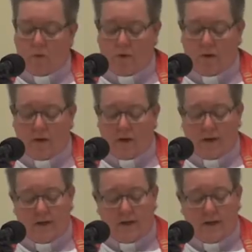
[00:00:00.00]
worth
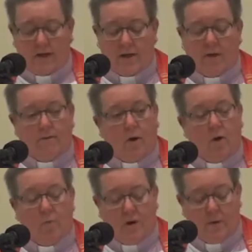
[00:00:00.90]
and dignity of
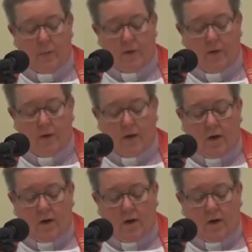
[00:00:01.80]
all people,